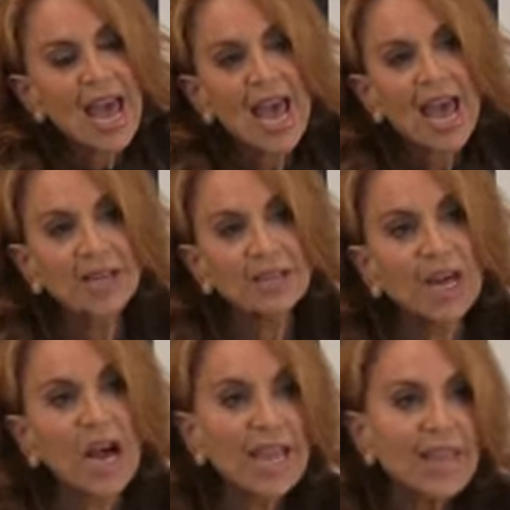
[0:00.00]
And
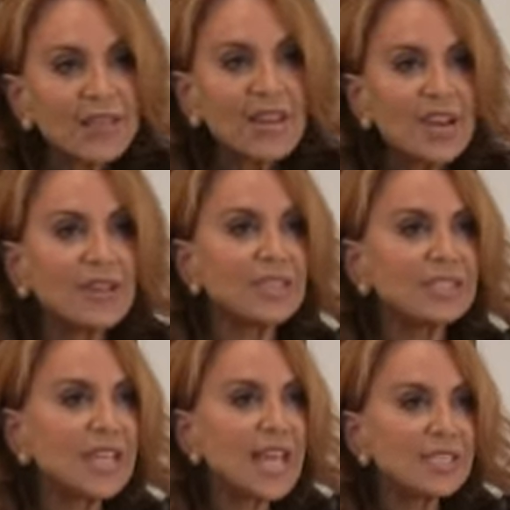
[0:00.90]
even here in the
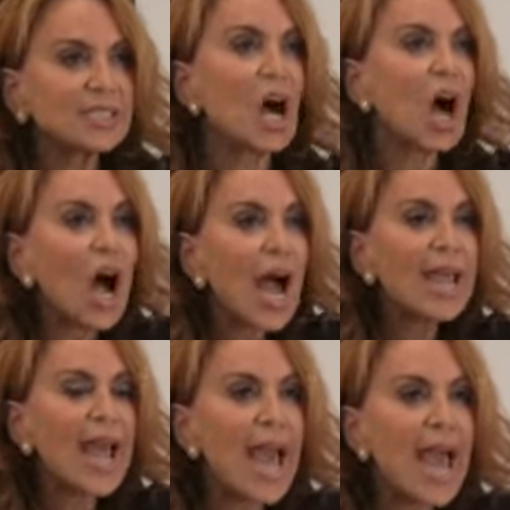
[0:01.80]
States,
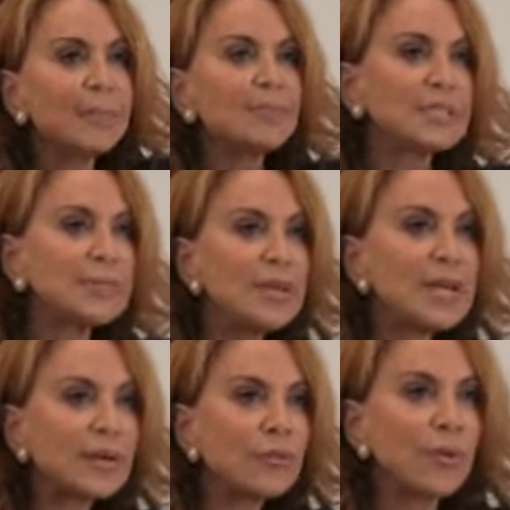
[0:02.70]
I am
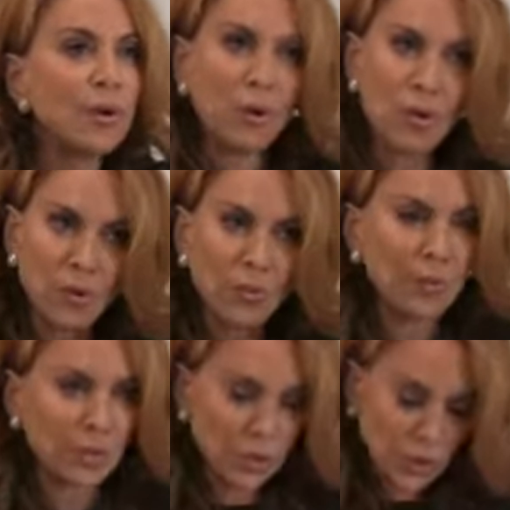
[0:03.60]
smeared with, oh,
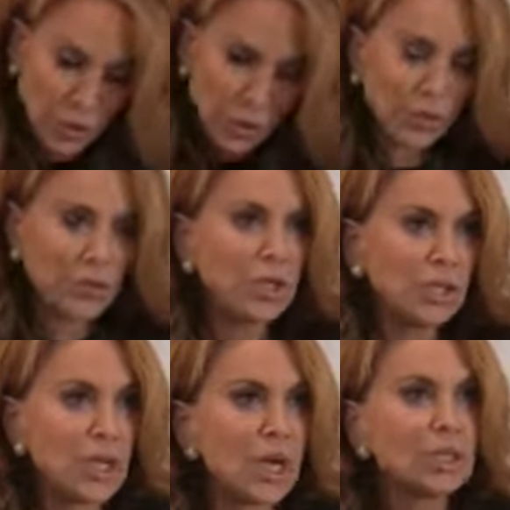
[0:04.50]
but you know, you're an
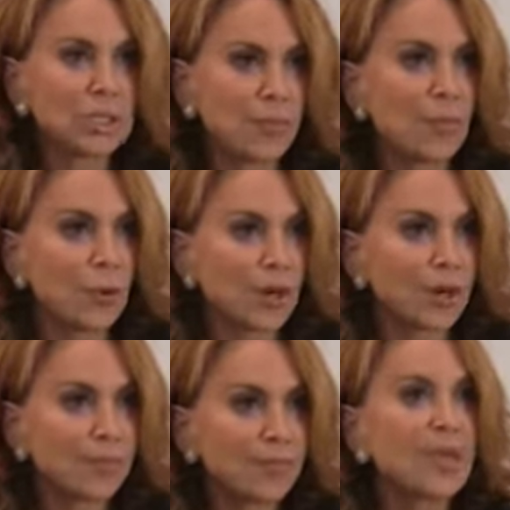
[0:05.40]
EDL
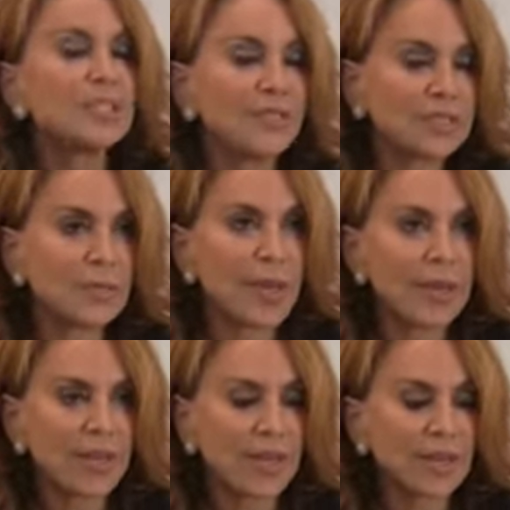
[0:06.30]
supporter, as if it's a
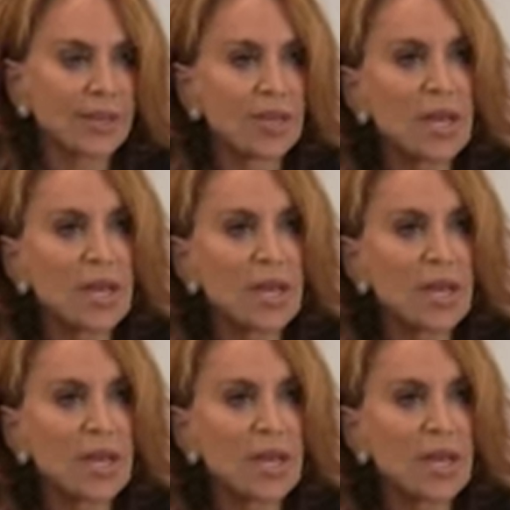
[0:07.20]
bad thing.